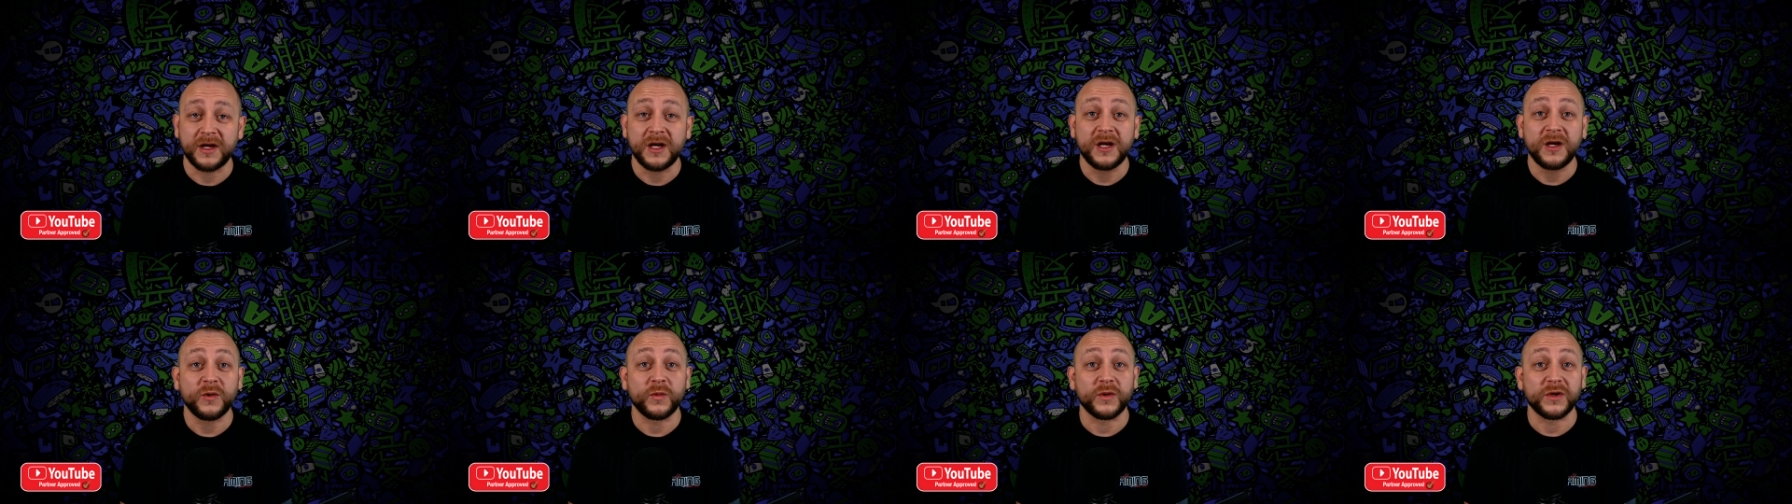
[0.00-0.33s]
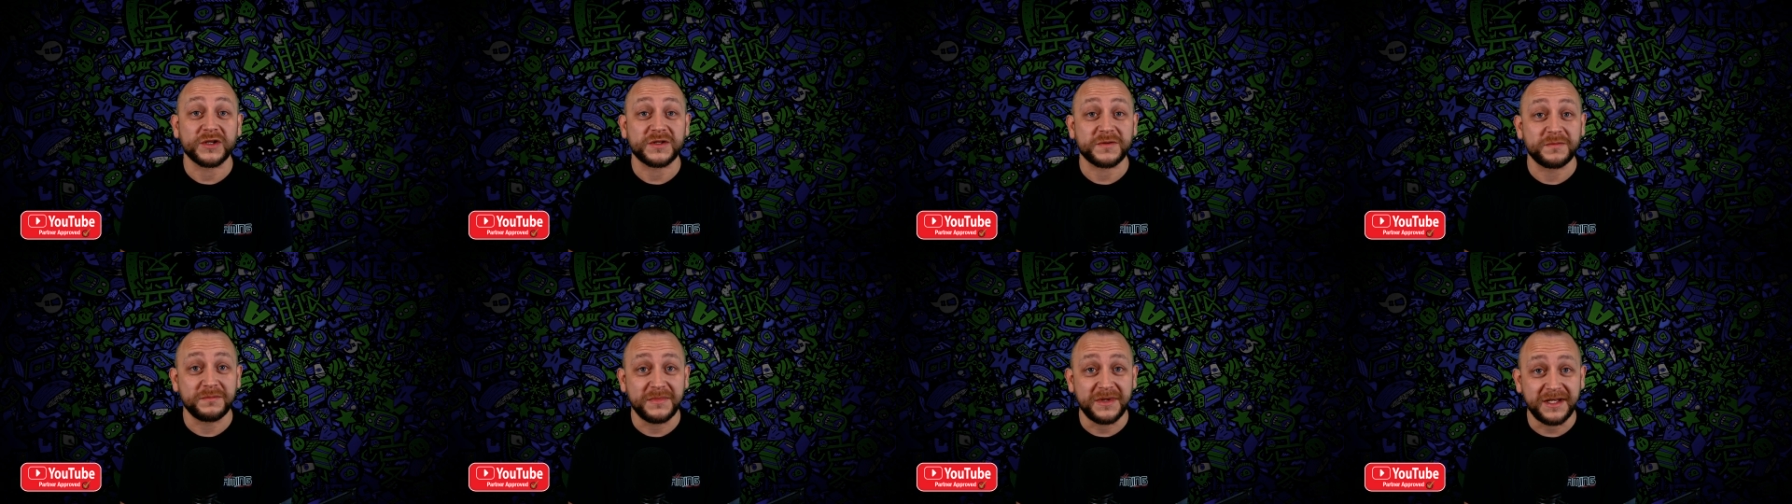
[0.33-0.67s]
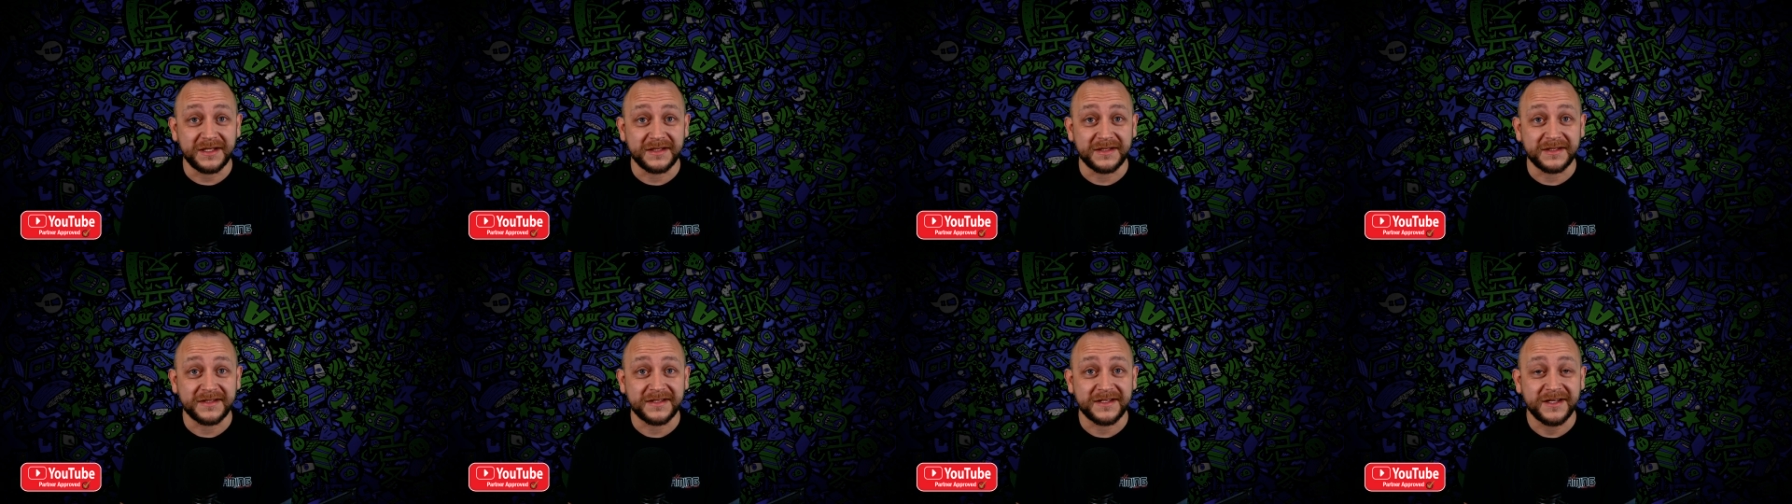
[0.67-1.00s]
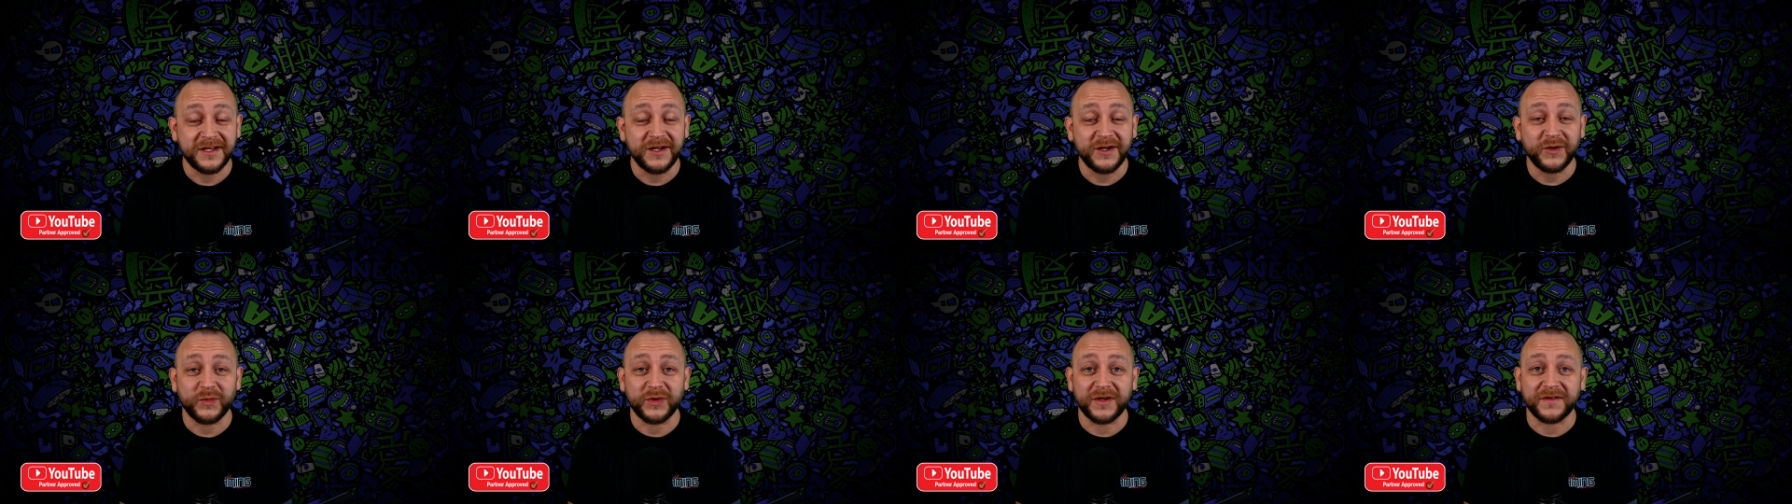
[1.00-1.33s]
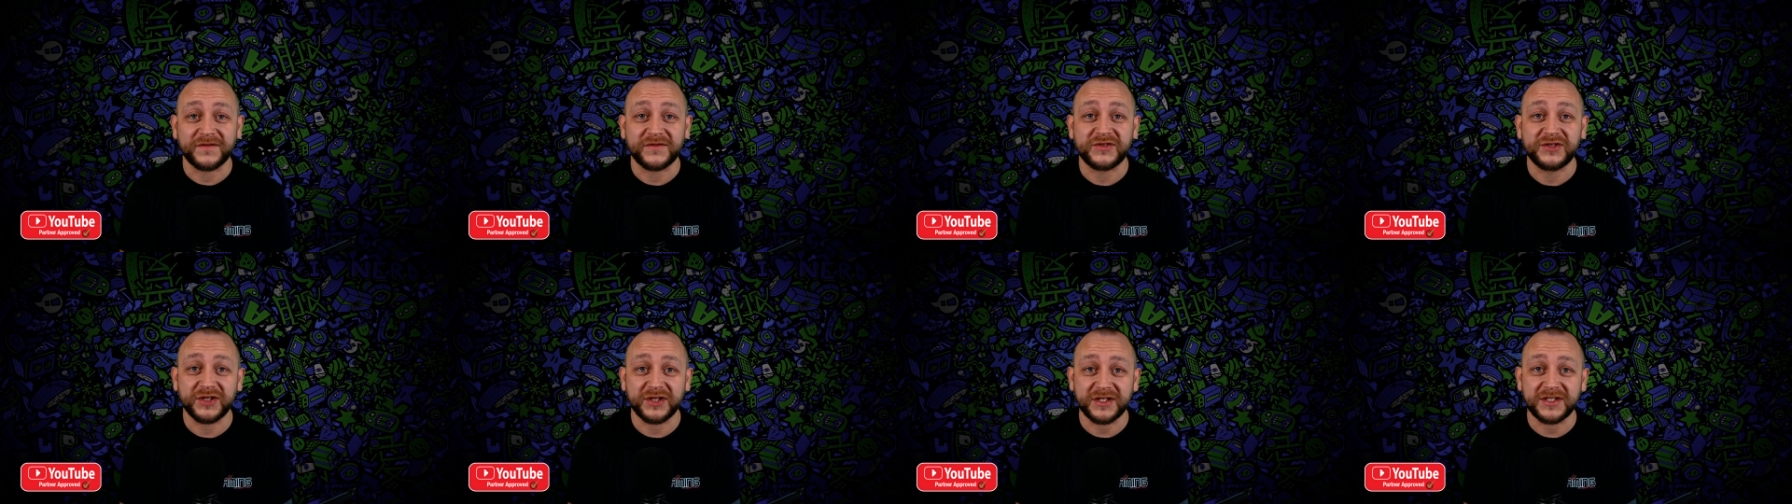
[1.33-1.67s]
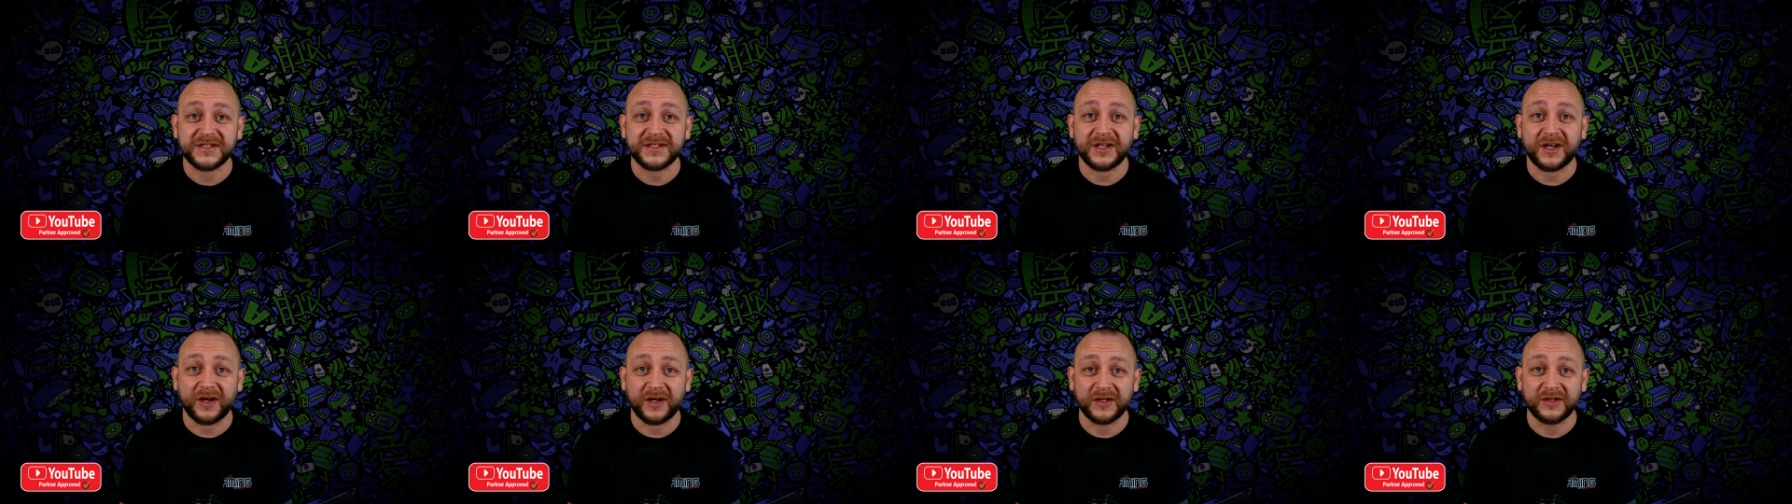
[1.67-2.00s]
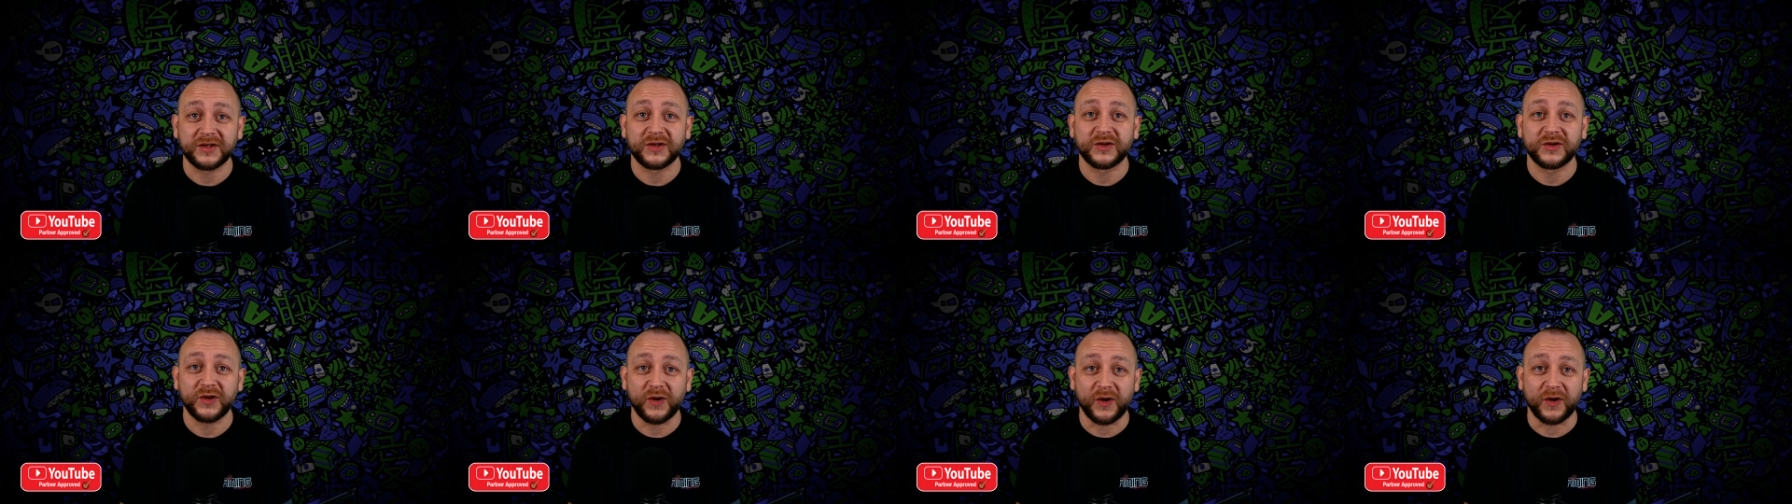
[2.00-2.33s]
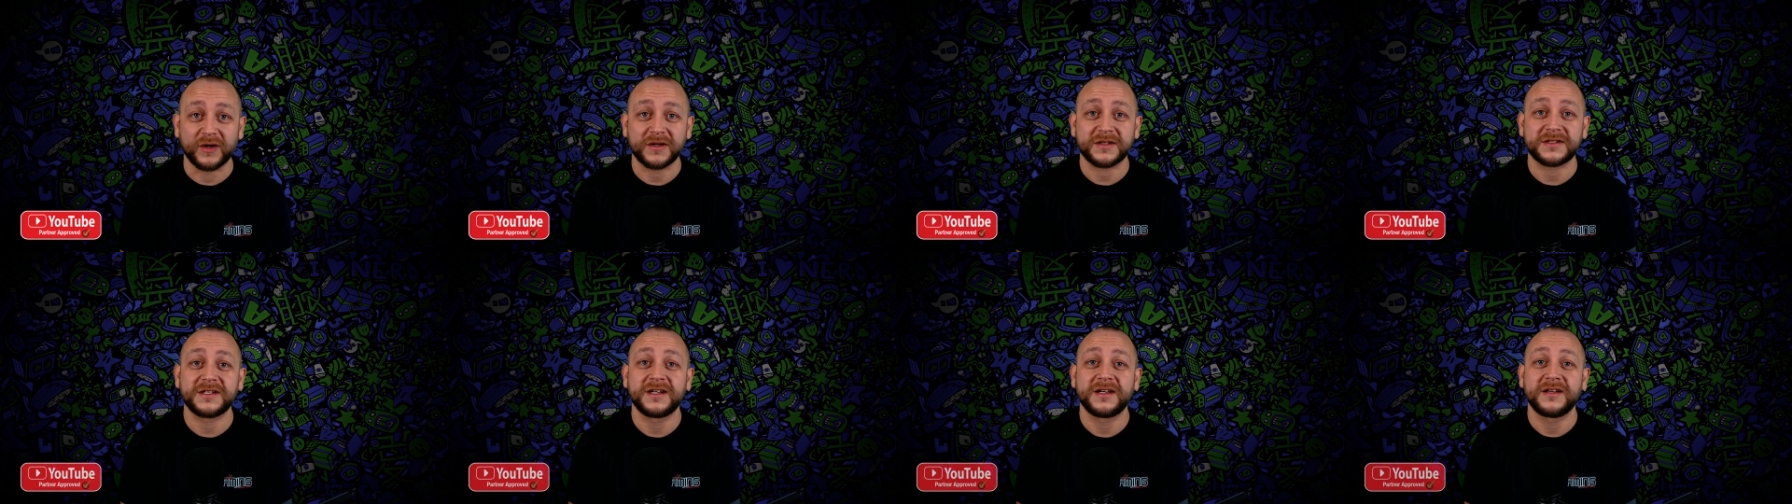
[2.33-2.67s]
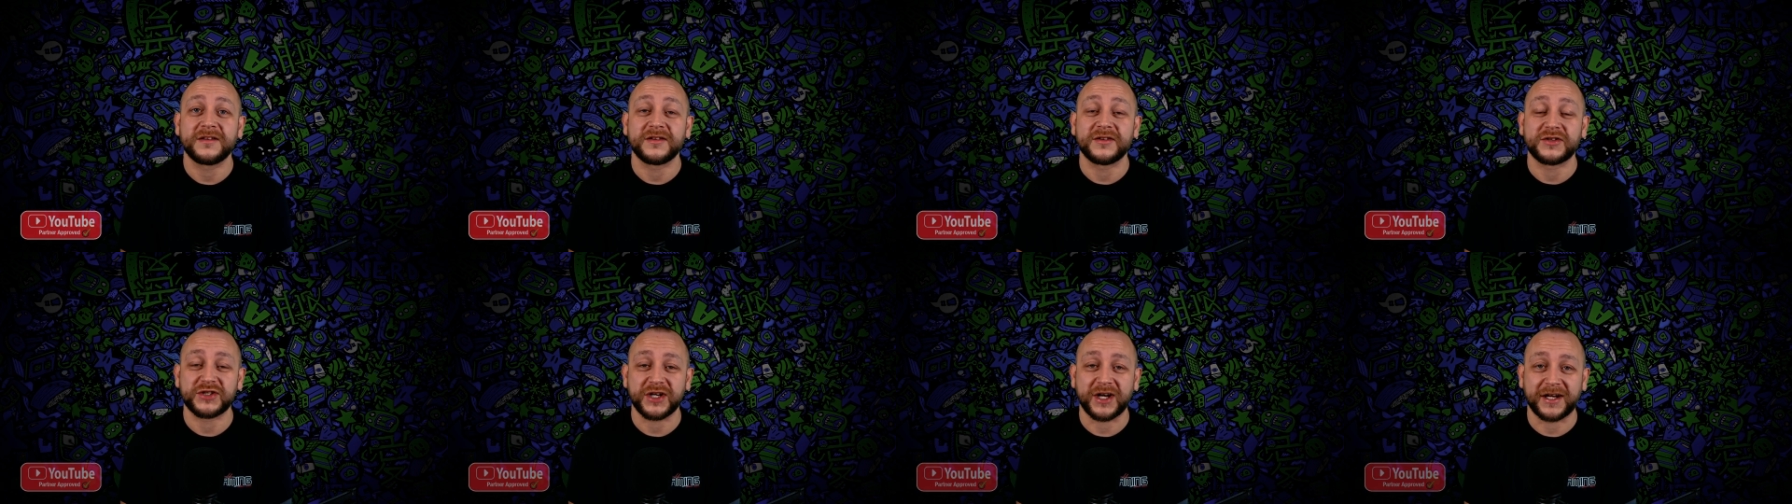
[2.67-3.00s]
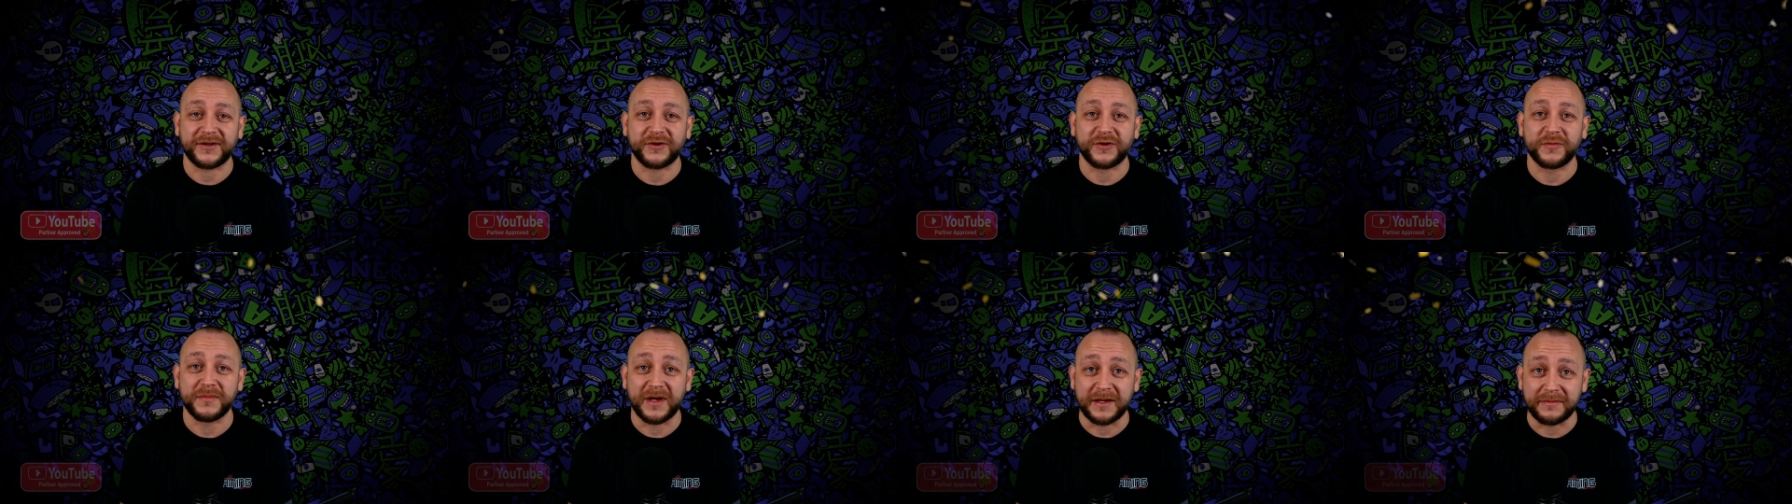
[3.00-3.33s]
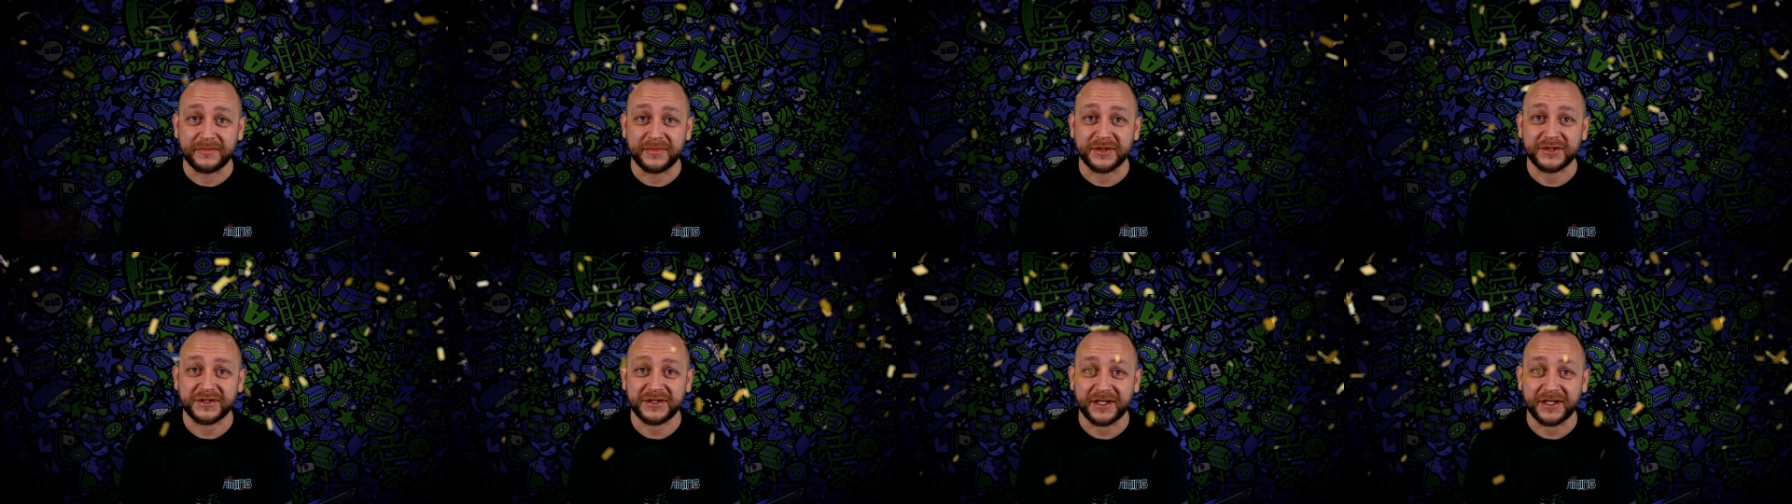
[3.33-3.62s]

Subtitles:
which means we have just unlocked the channel membership.